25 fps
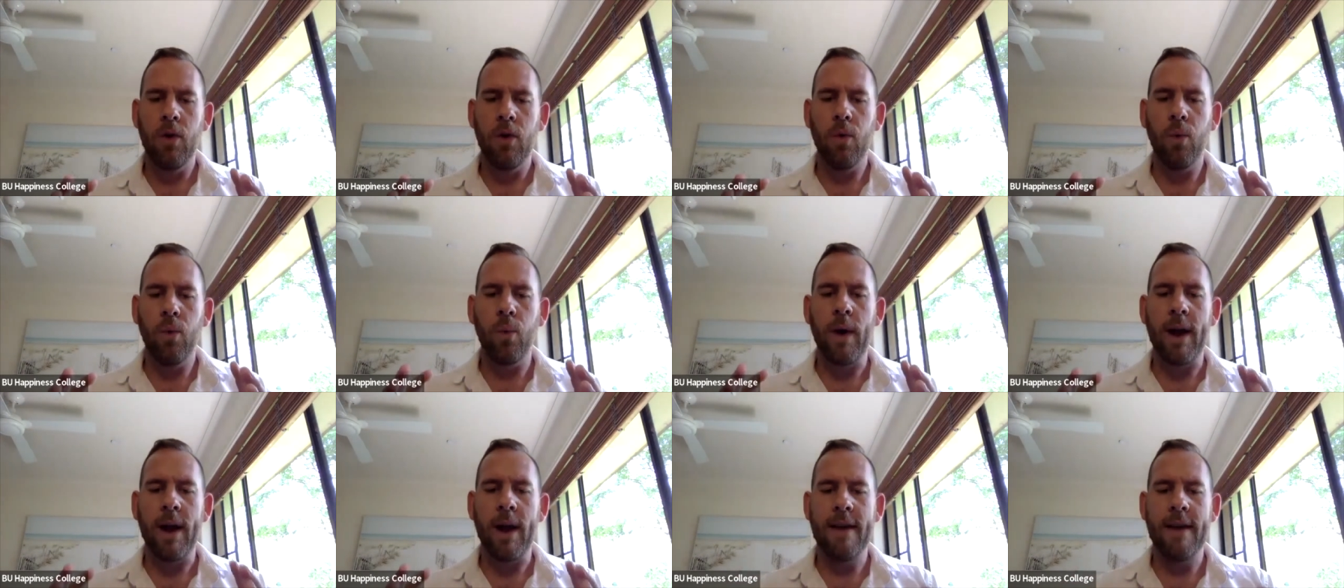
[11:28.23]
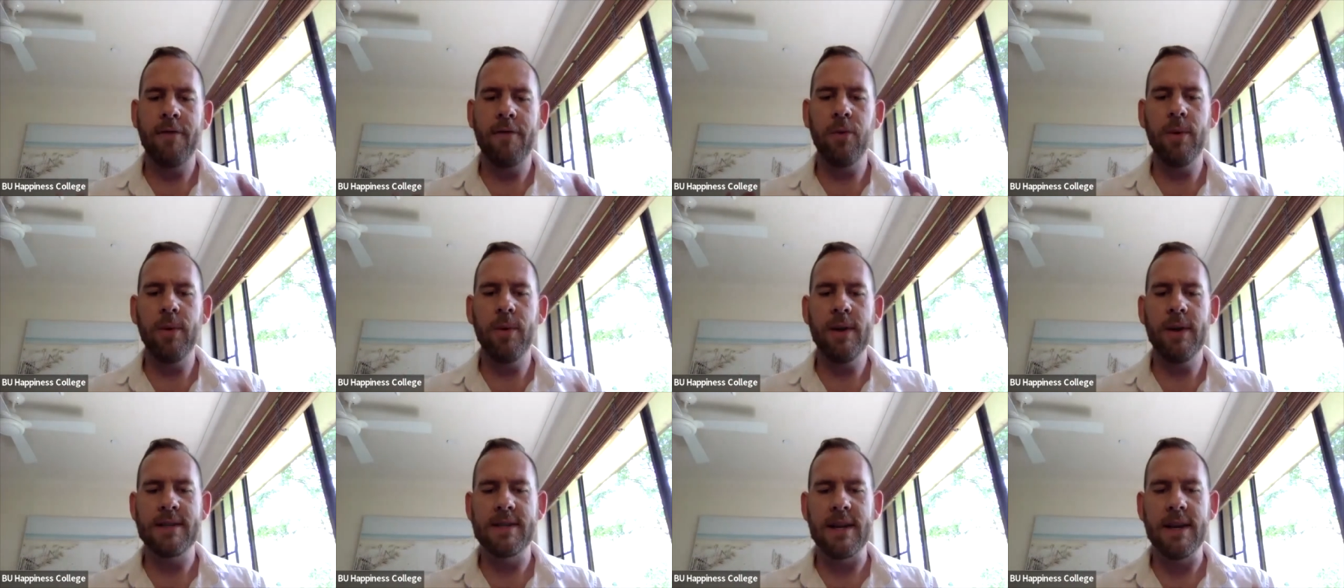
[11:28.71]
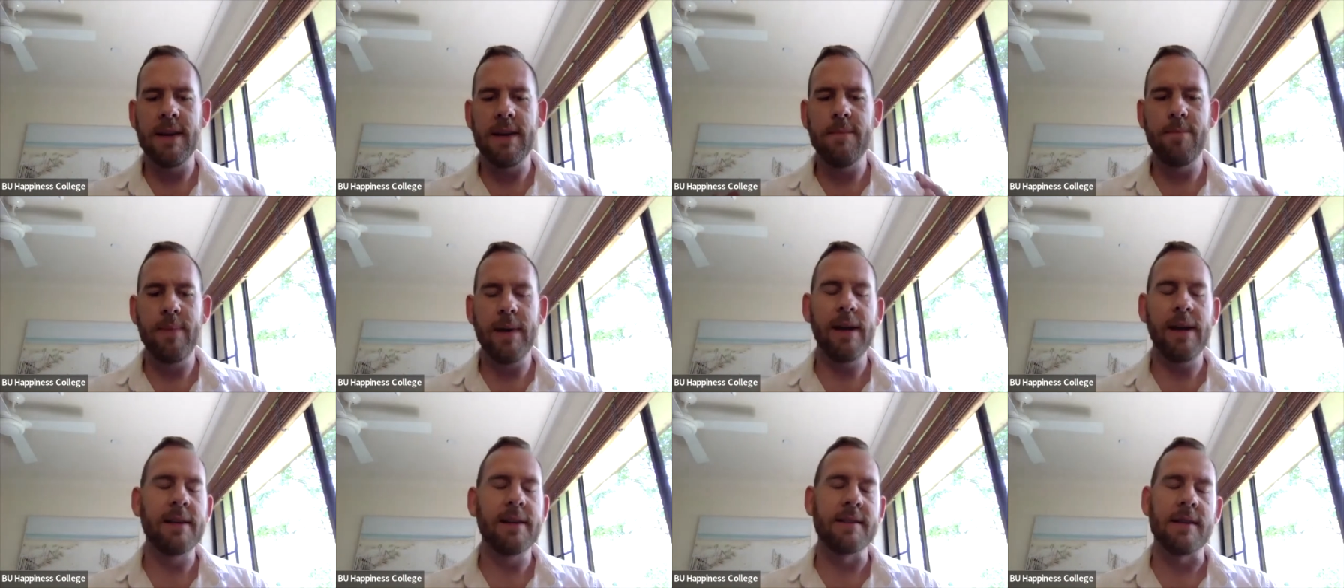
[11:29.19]
whenever we see
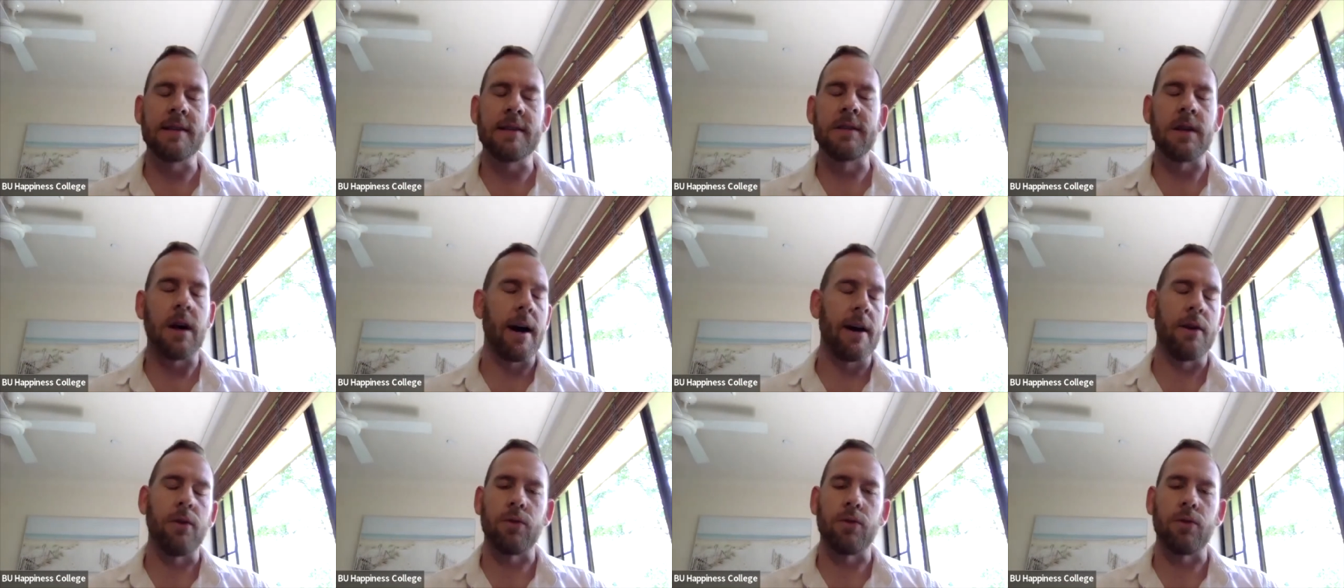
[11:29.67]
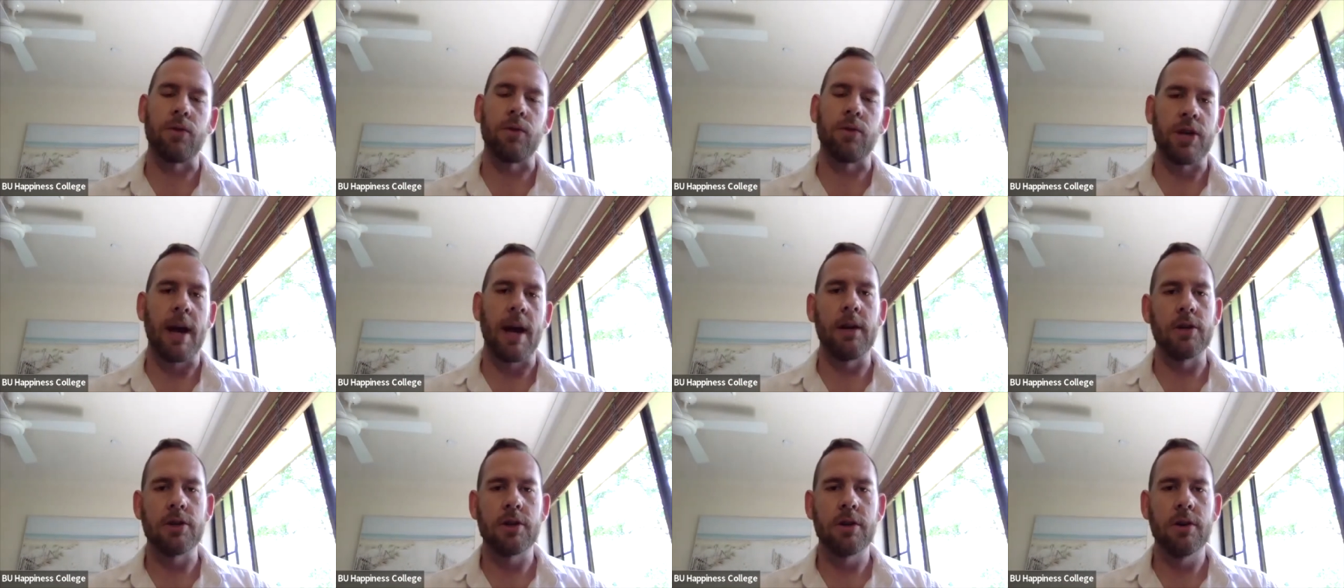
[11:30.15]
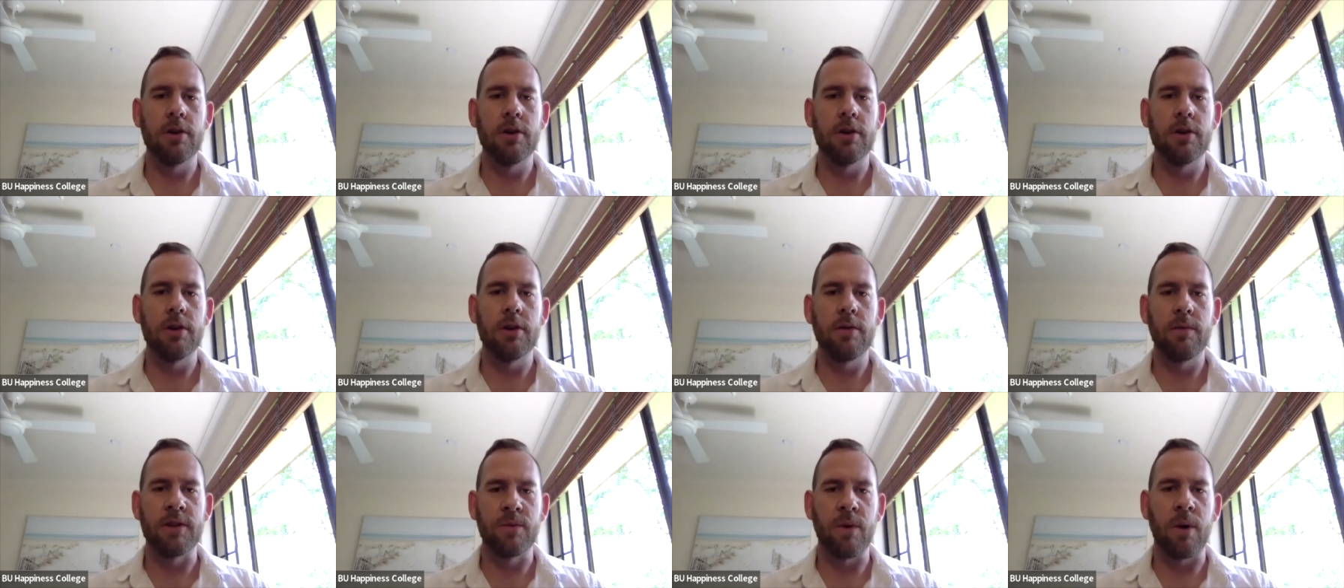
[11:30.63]
big societal change,
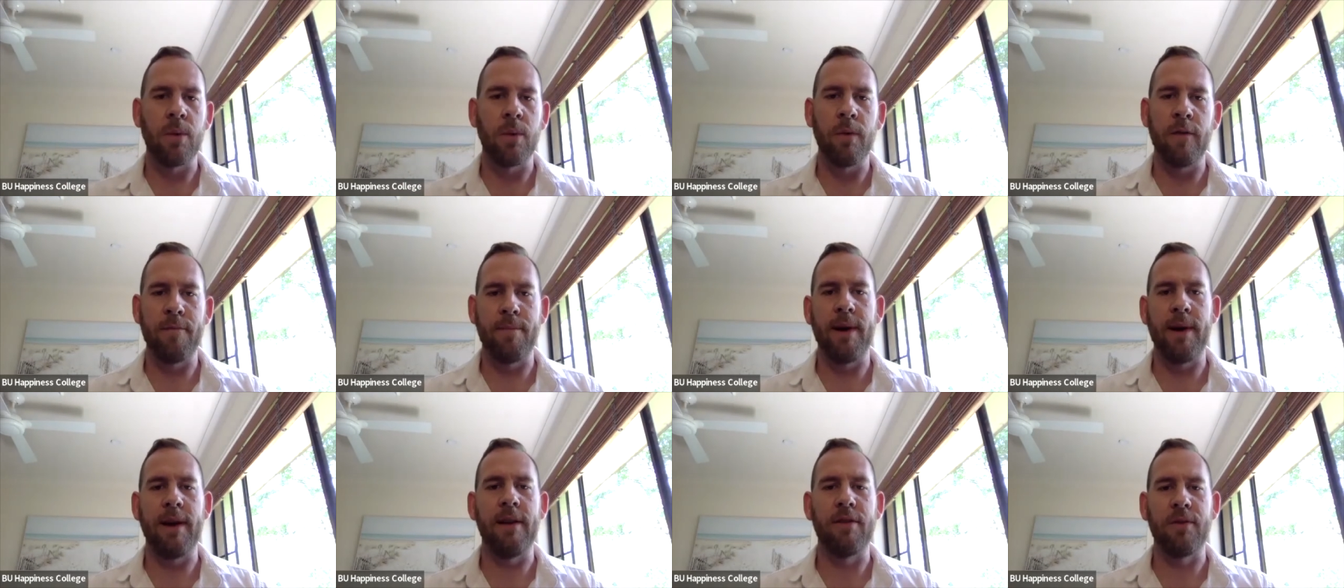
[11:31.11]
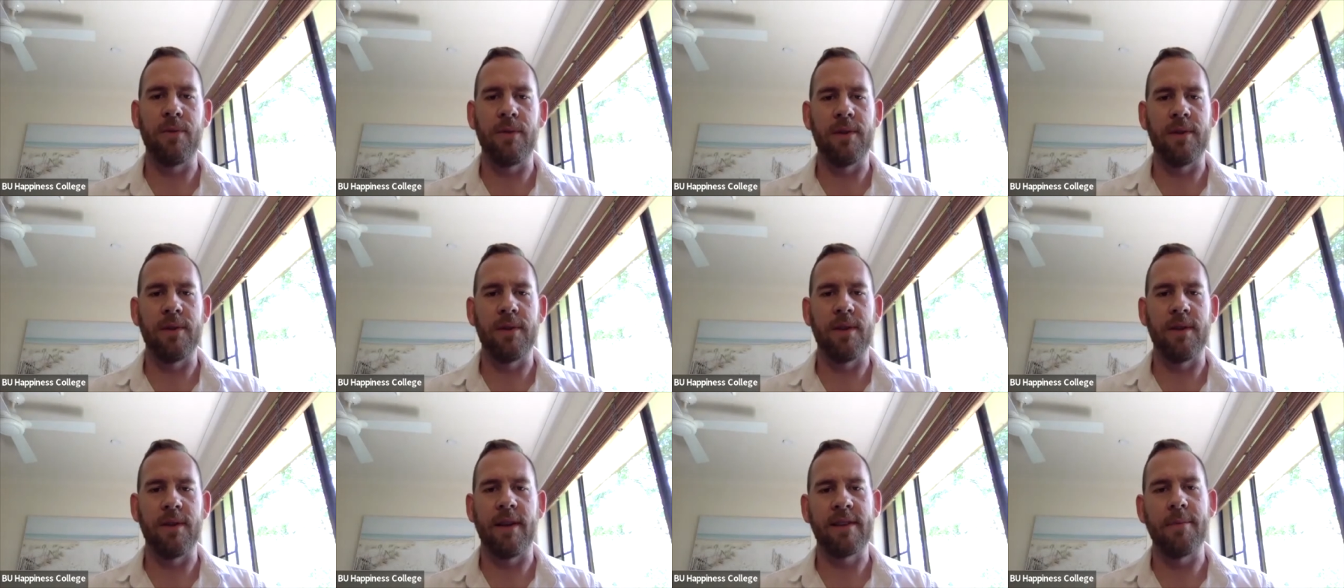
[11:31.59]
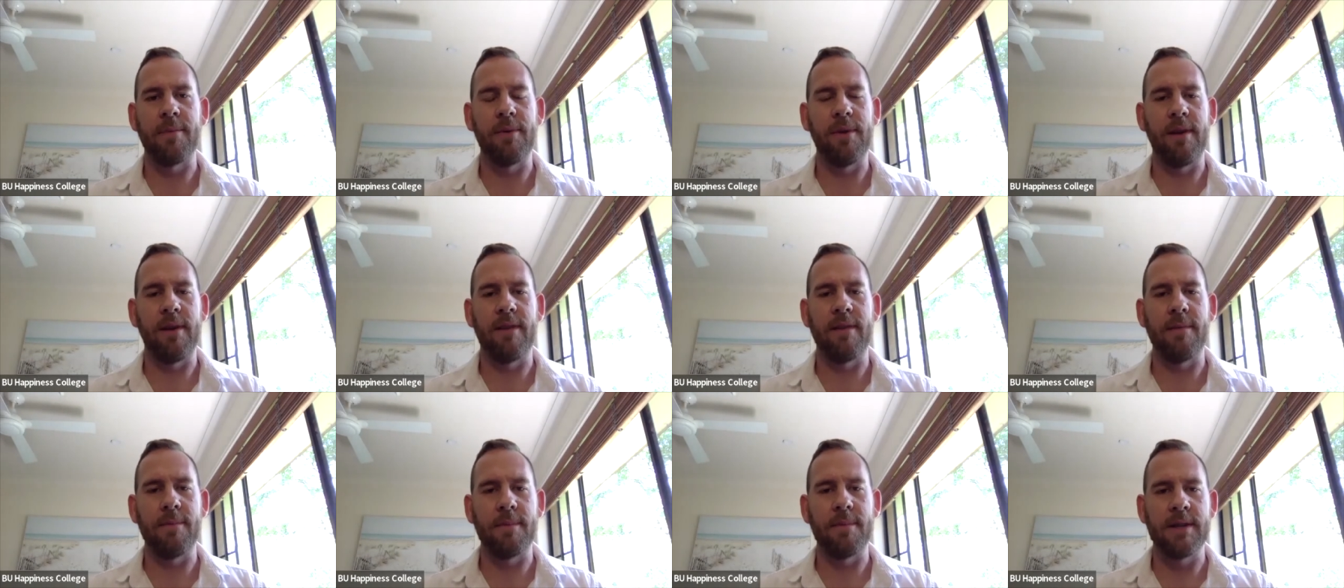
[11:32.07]
which is what we've been through in the last couple of
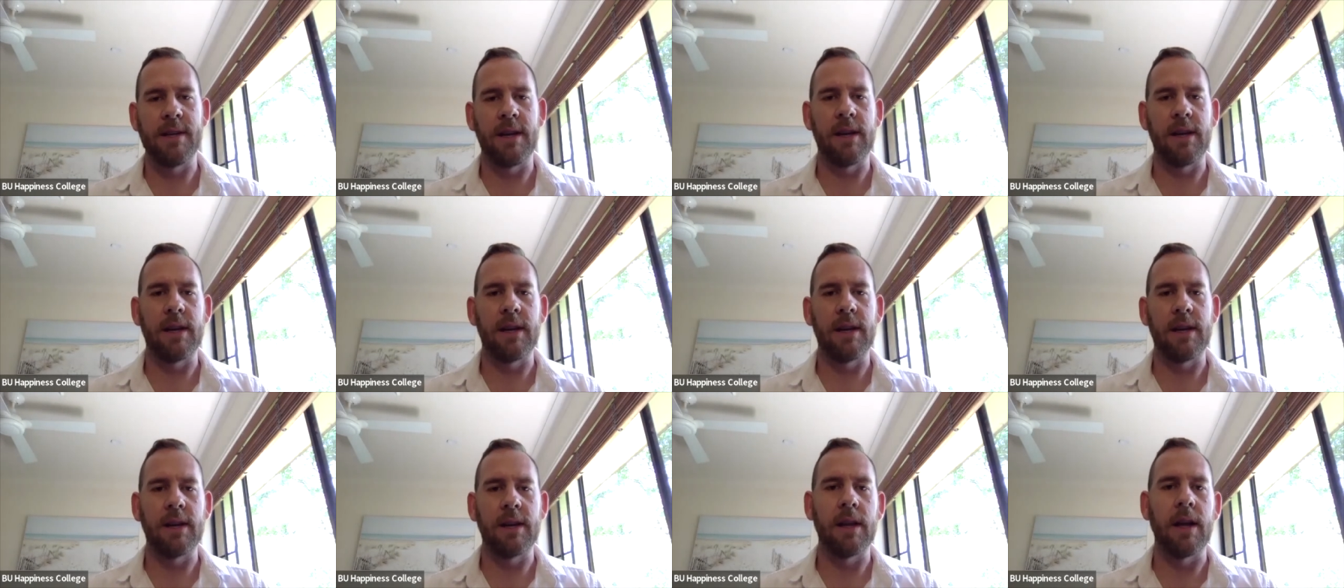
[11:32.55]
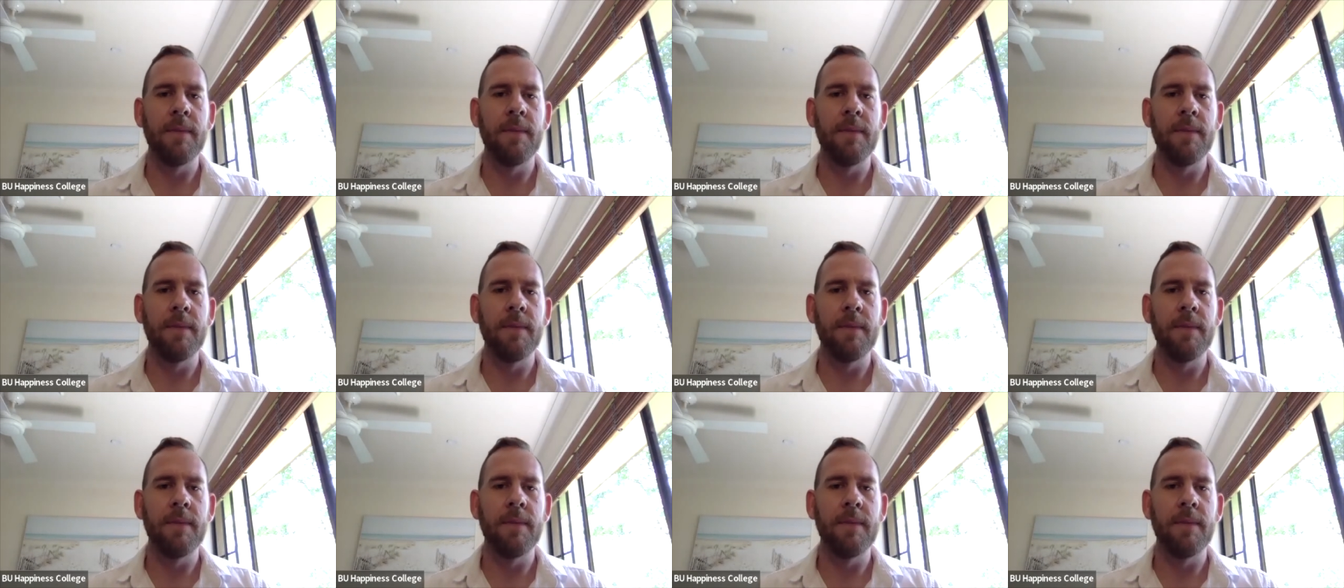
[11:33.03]
years in particular,